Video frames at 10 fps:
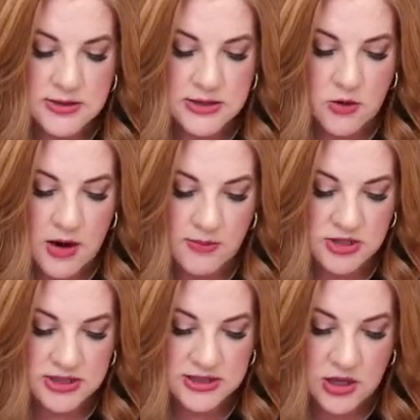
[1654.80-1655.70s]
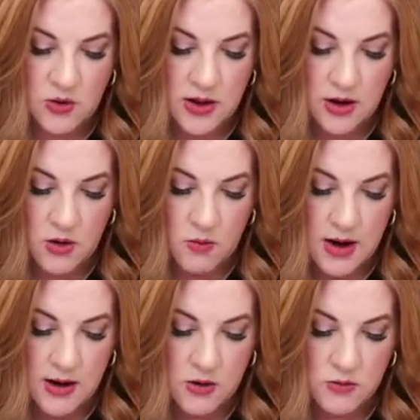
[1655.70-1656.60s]
so I'm just going
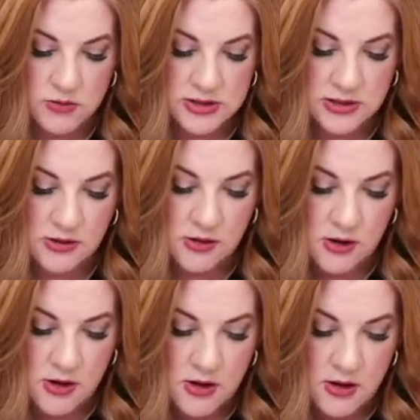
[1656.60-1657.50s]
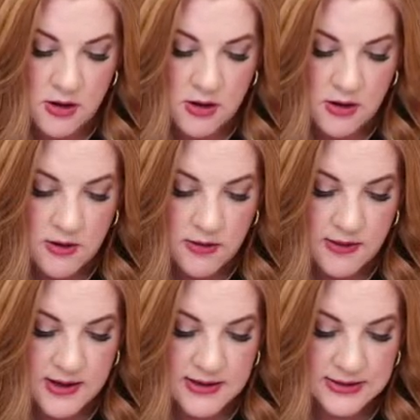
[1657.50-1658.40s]
around
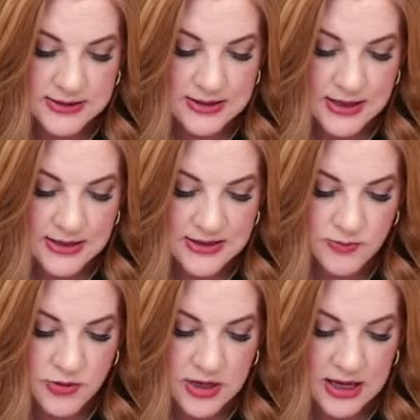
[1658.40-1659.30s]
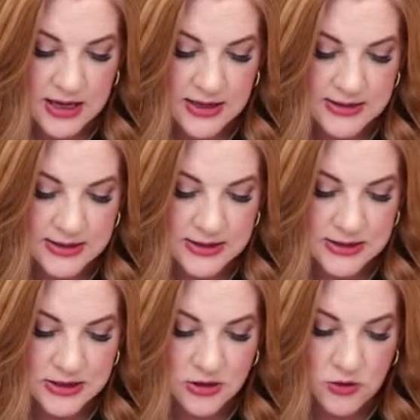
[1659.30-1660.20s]
this, and it's pretty easy to
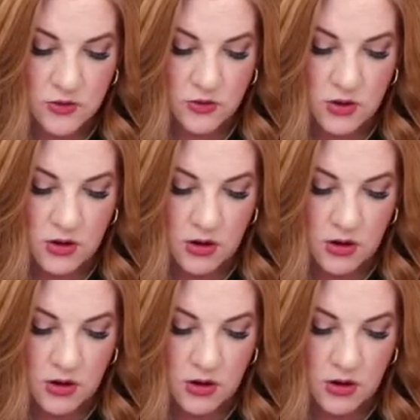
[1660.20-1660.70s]
do